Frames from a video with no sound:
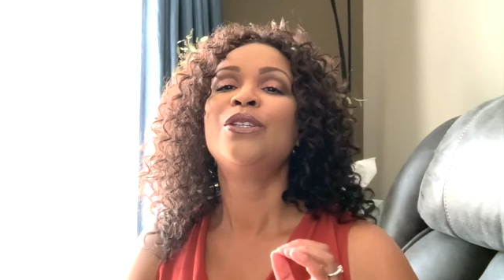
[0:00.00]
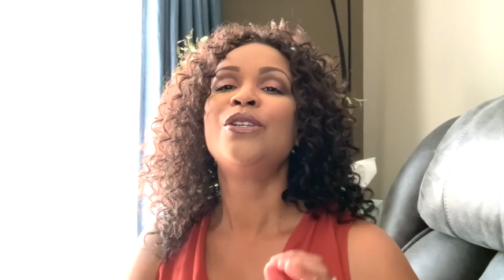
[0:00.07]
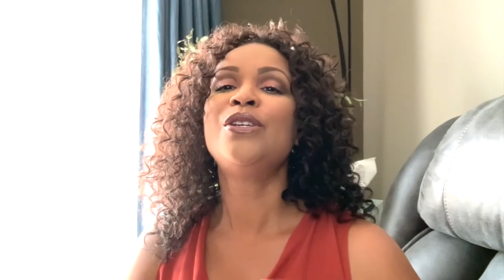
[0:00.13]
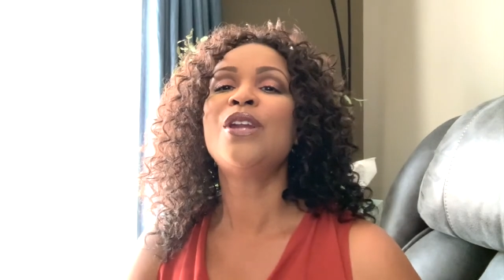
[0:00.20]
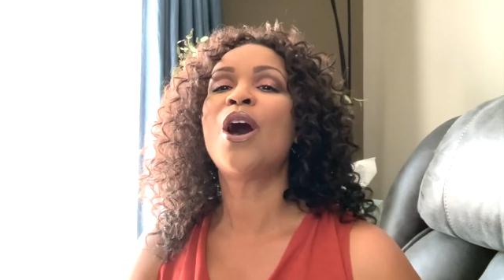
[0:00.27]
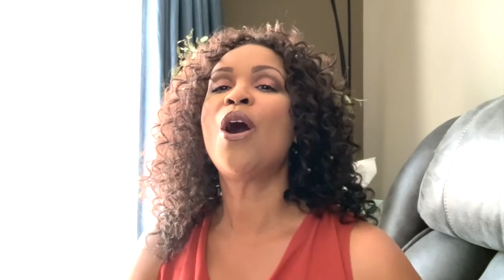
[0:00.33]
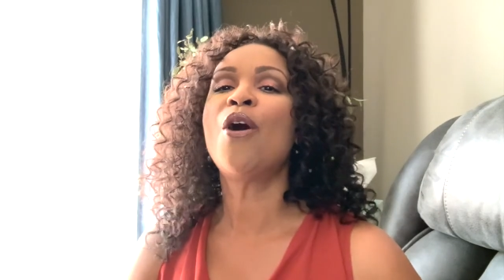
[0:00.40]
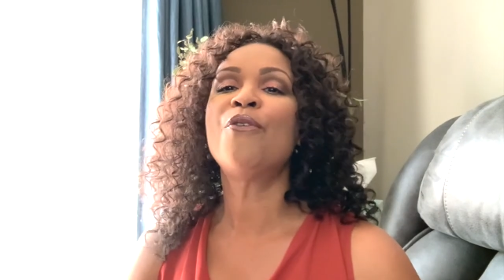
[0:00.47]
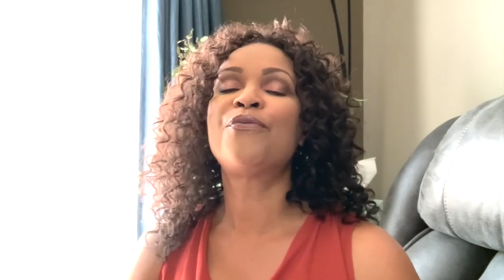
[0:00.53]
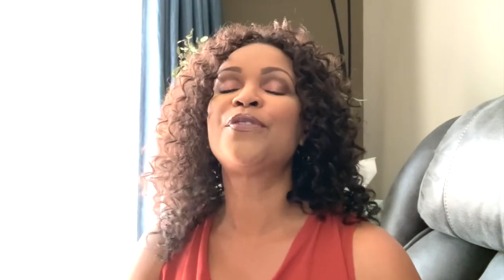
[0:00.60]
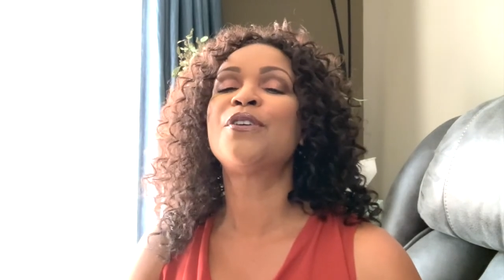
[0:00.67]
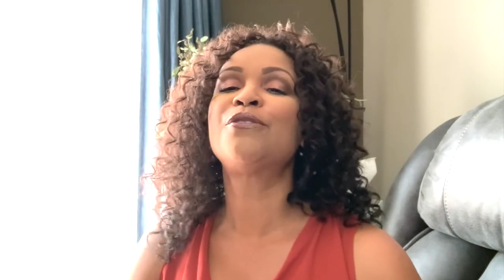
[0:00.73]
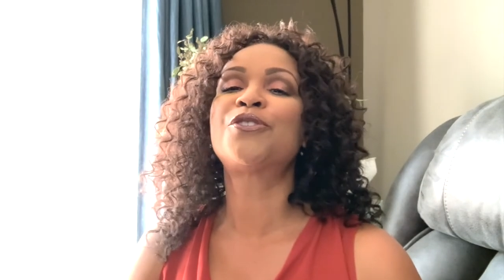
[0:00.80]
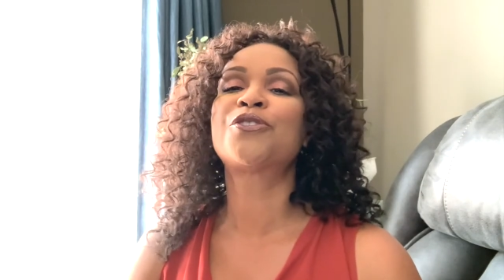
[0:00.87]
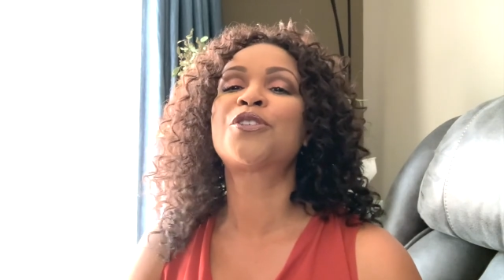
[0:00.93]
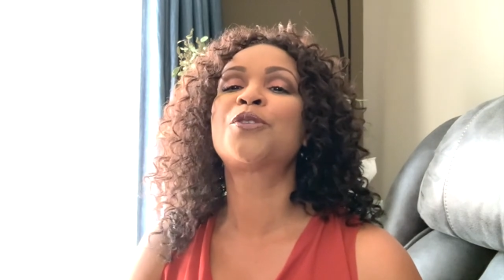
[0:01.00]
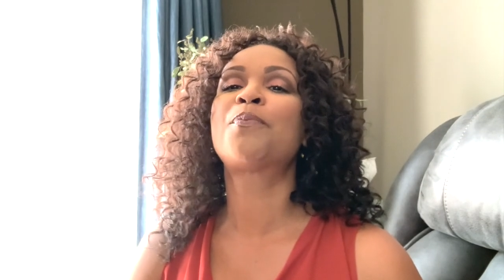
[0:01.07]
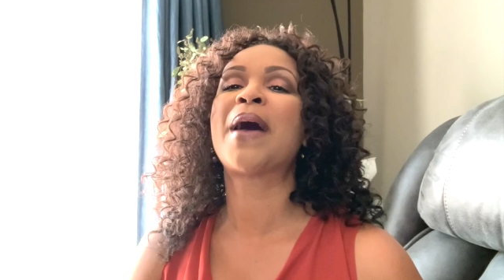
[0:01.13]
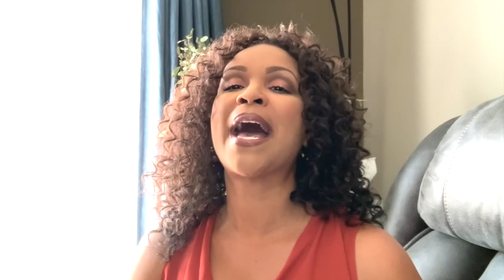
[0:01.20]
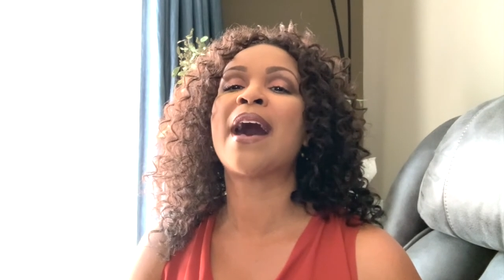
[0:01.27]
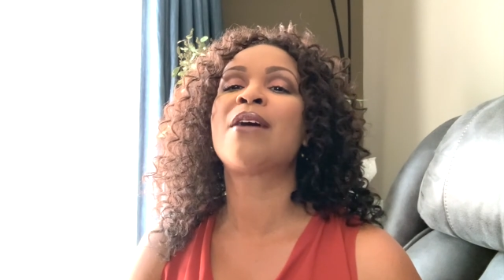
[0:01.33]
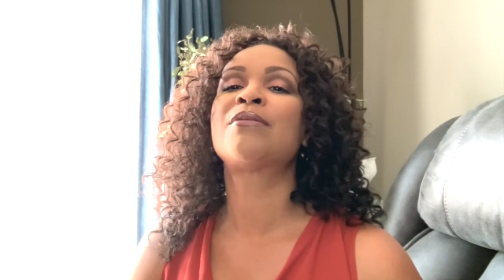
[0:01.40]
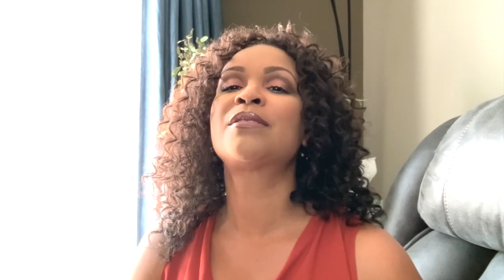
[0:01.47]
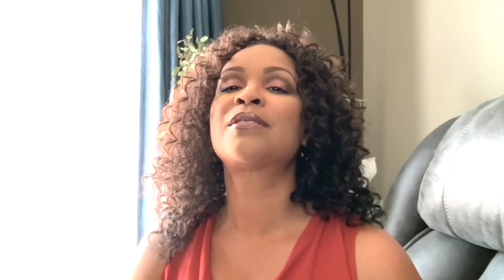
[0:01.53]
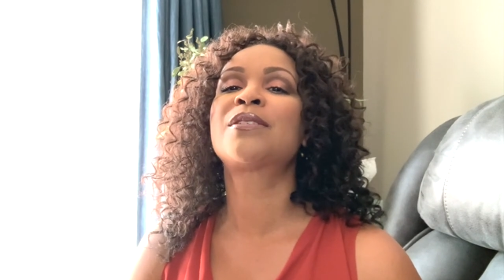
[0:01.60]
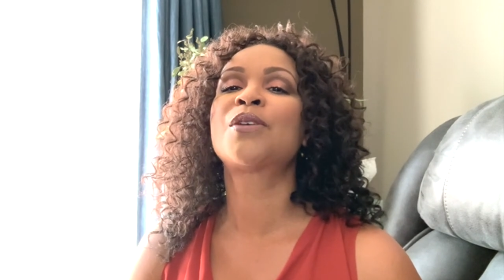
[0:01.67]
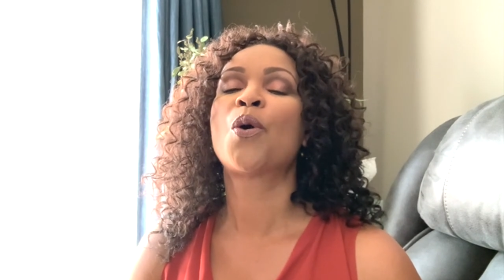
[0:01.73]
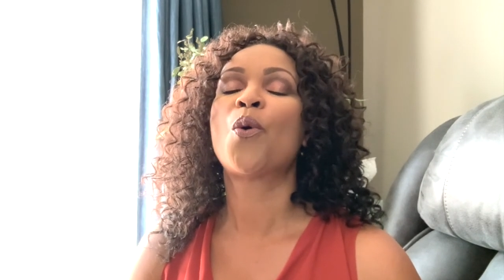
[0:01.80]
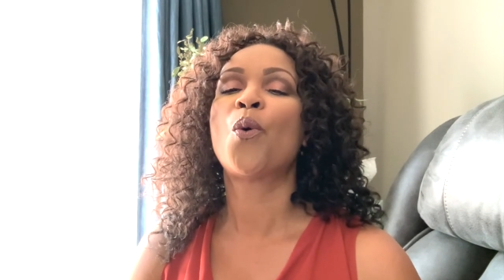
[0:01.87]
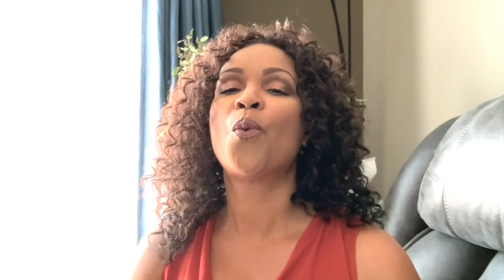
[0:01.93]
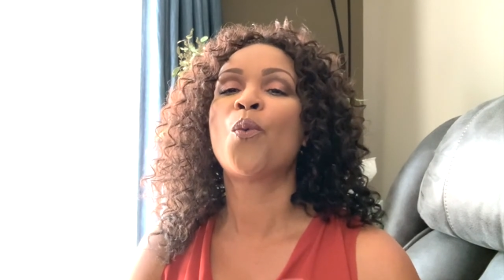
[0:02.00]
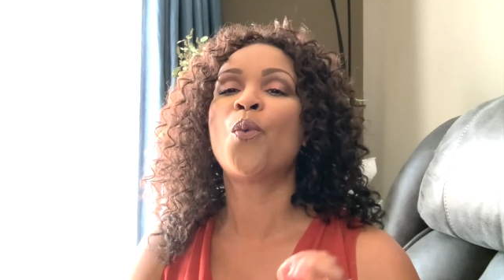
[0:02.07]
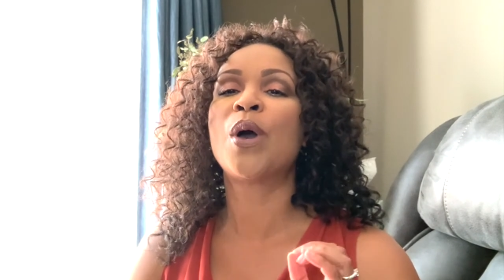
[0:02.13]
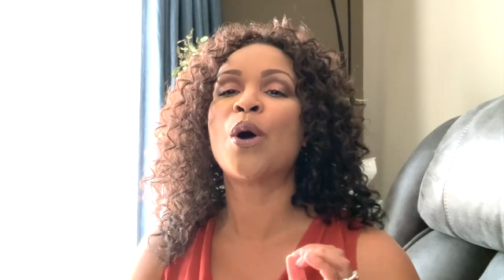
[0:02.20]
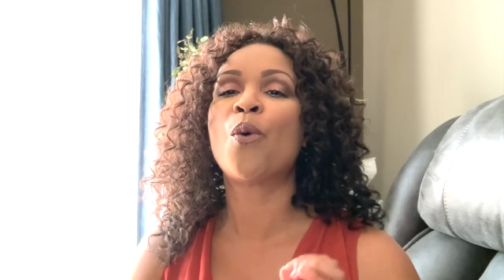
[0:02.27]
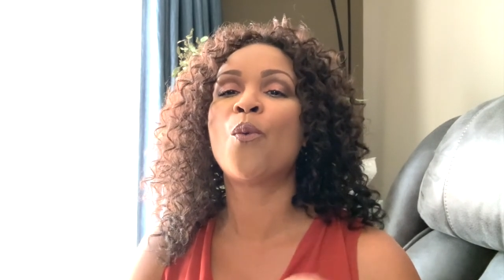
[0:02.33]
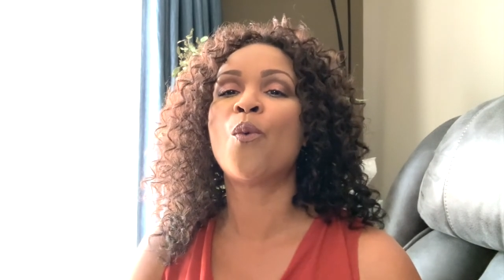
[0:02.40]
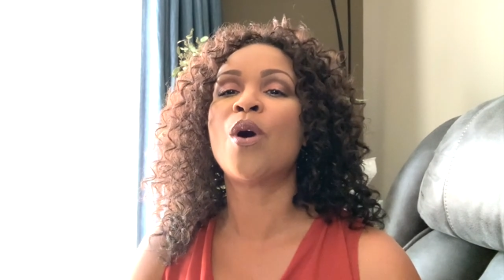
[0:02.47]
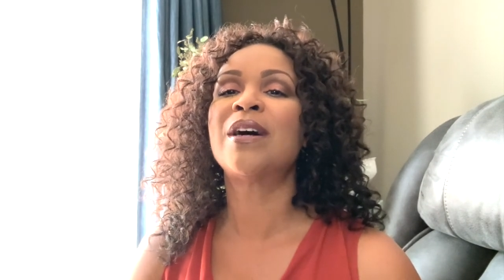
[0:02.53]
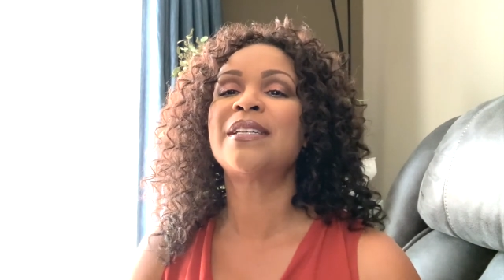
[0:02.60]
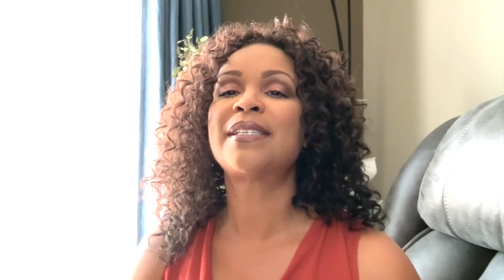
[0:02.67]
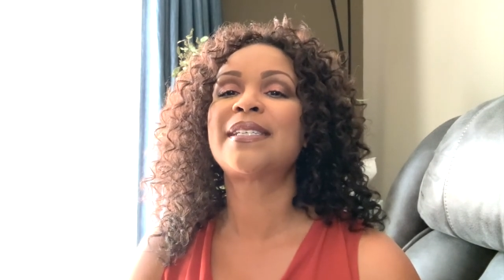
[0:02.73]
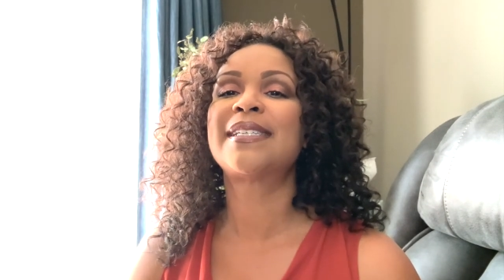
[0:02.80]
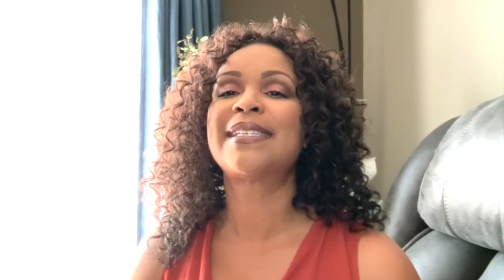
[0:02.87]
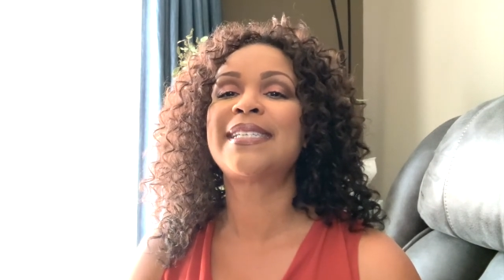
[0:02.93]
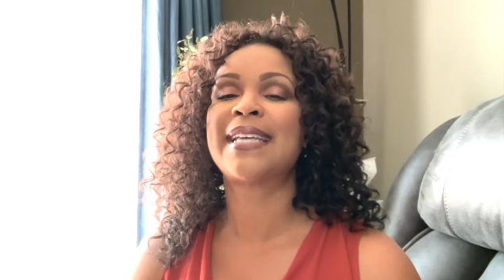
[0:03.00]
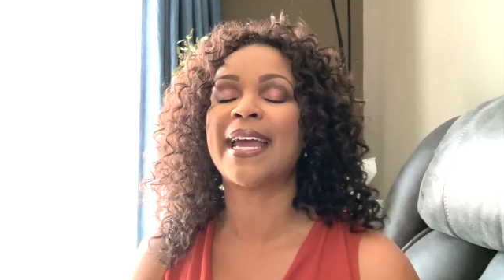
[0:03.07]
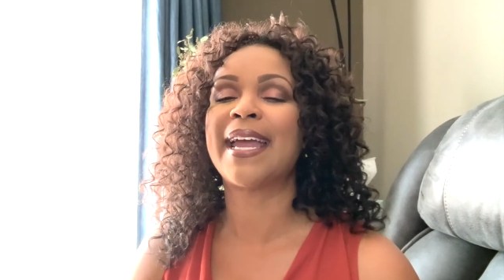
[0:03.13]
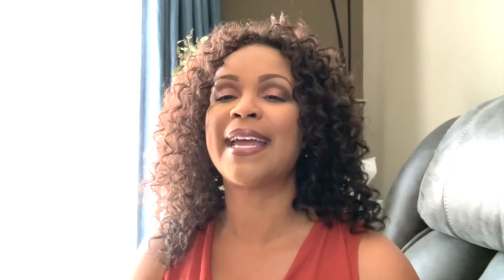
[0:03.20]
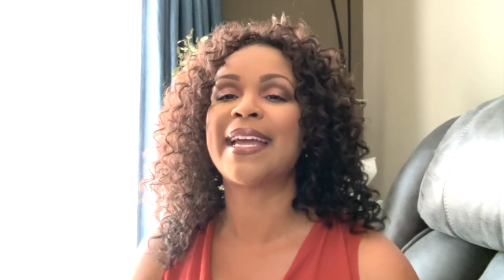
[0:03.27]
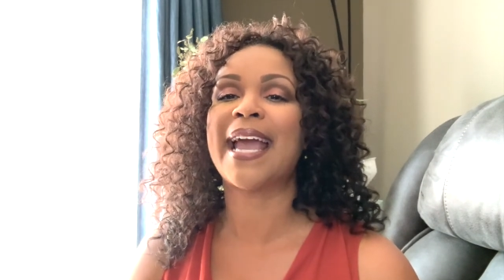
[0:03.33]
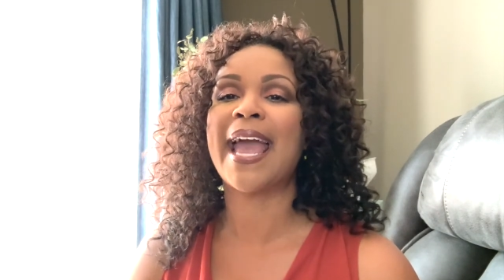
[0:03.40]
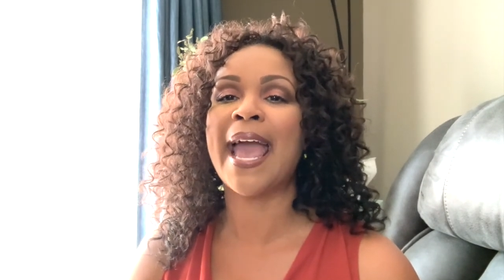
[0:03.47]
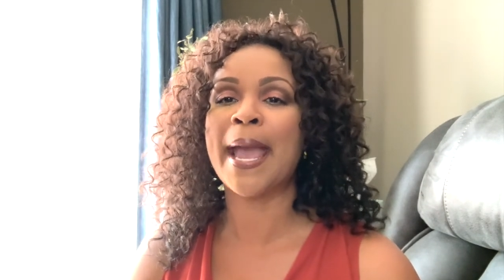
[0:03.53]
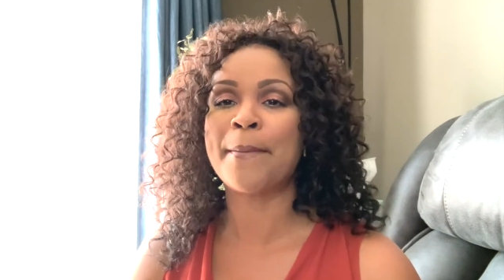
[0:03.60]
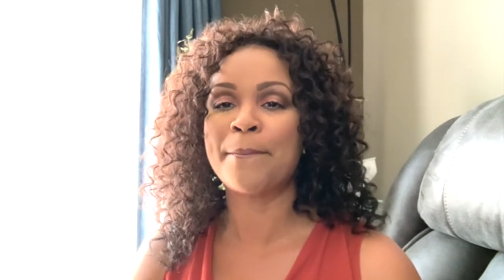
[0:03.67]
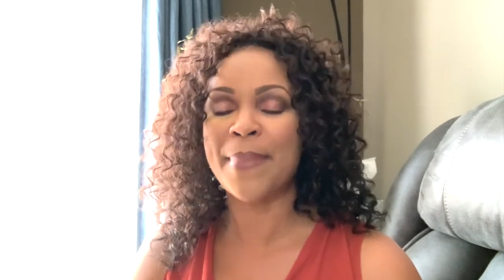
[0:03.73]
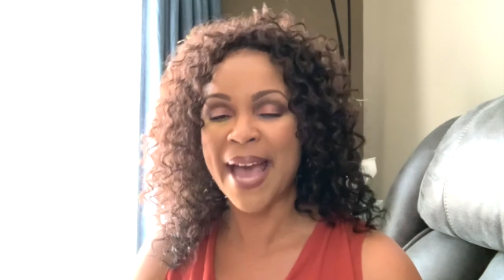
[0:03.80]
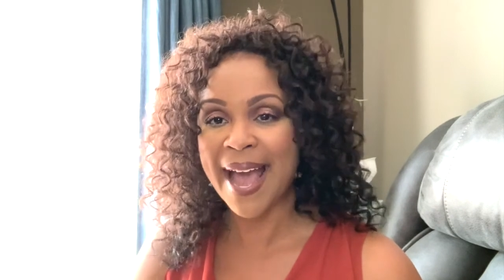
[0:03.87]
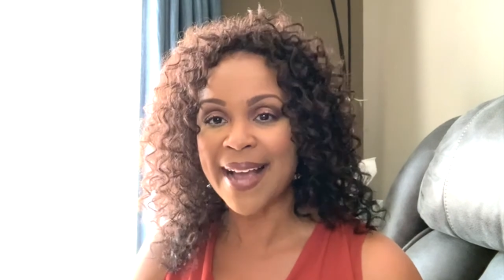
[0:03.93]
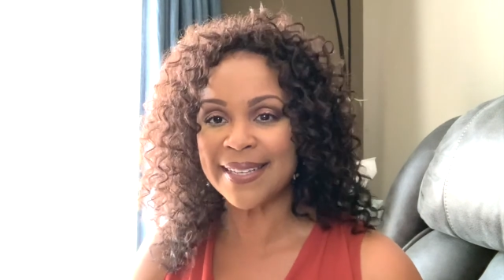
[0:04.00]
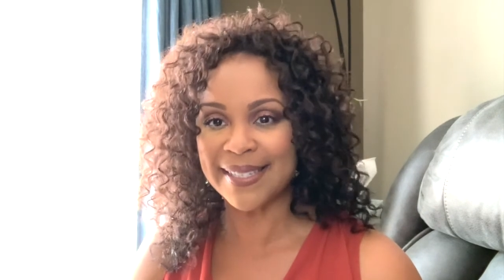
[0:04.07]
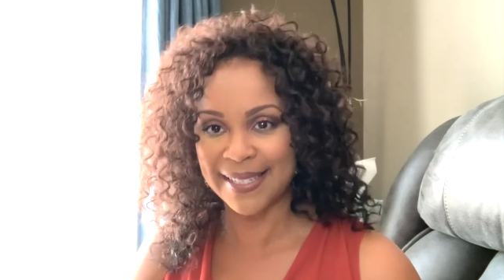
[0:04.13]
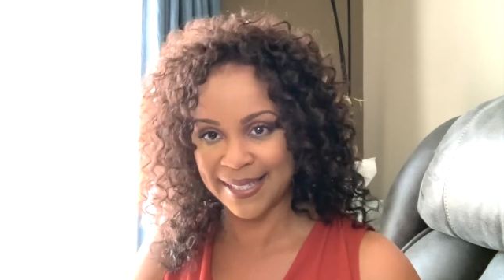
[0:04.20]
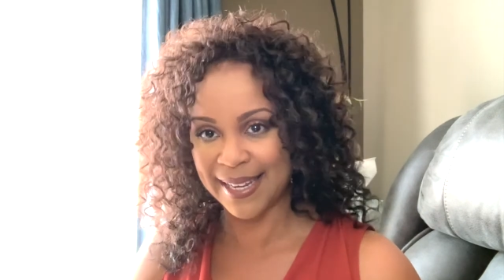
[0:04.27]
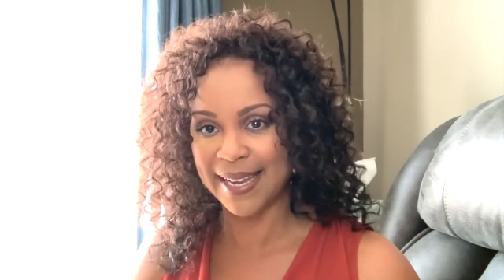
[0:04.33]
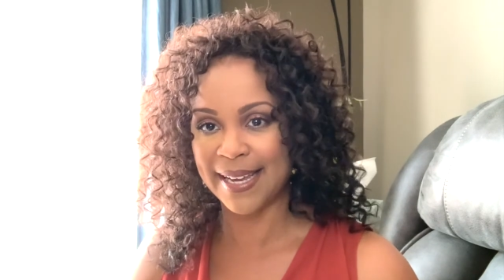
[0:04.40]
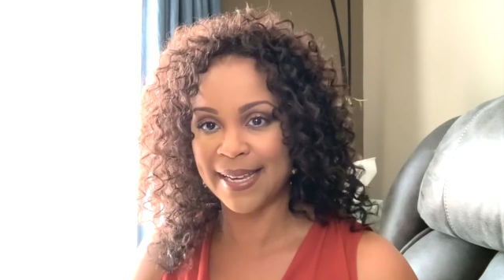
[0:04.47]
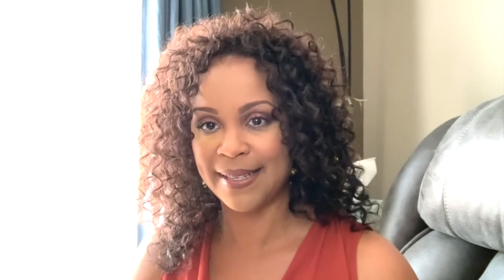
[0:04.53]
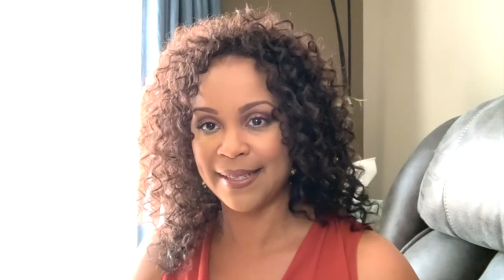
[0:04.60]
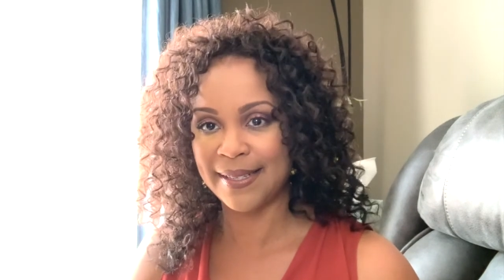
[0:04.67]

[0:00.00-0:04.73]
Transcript: No future spouse will want to take a back seat